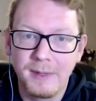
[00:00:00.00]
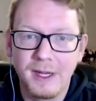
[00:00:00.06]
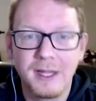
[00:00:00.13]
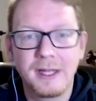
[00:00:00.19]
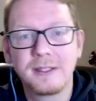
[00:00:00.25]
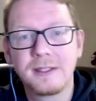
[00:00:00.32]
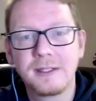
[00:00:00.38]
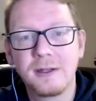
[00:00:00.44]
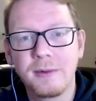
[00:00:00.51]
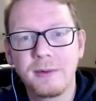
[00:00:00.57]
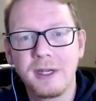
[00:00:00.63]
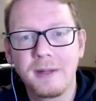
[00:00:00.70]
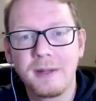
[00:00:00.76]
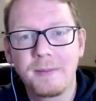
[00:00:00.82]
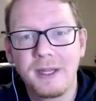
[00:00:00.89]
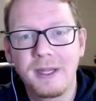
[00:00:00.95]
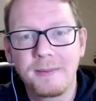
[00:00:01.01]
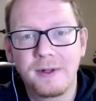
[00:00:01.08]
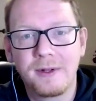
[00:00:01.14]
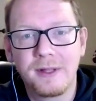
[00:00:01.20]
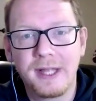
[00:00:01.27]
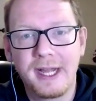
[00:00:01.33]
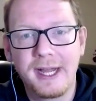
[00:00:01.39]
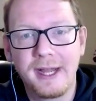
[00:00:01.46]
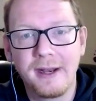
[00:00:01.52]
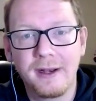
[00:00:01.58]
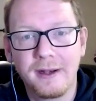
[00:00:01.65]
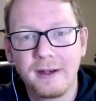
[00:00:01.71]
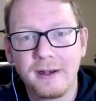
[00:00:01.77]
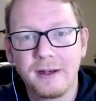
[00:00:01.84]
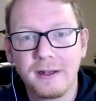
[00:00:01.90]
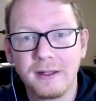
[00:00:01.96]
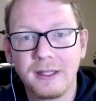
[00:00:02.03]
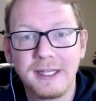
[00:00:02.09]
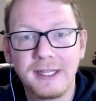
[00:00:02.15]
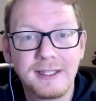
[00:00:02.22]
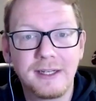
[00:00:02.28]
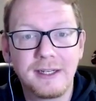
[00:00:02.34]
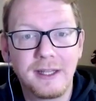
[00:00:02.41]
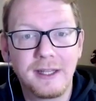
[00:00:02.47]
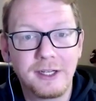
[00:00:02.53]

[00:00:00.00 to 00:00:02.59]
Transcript: because so many people that listen